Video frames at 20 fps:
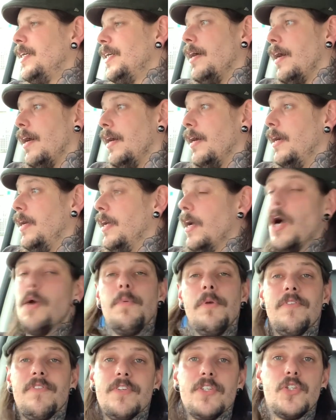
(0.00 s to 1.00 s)
I hope
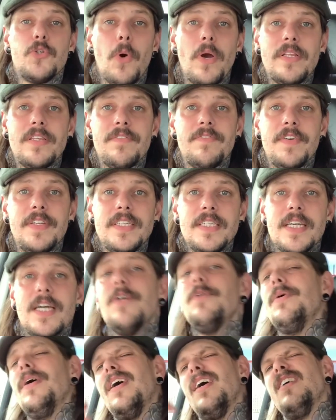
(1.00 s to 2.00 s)
you've enjoyed the
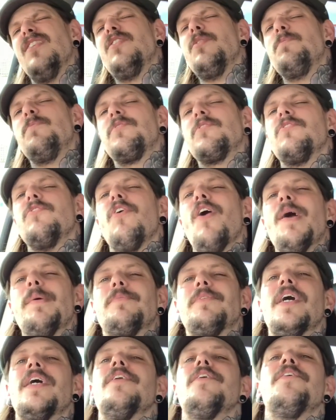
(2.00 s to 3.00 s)
video. Subscribe,
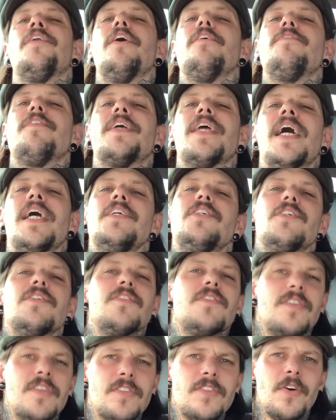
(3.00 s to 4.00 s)
turn on notifications
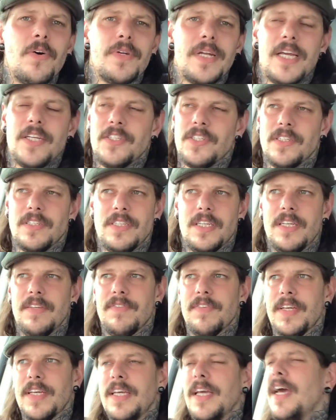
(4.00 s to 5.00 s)
to
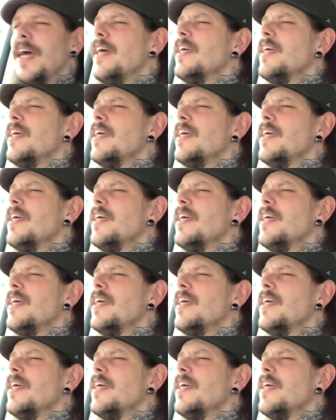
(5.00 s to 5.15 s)
SULKNATIONtv.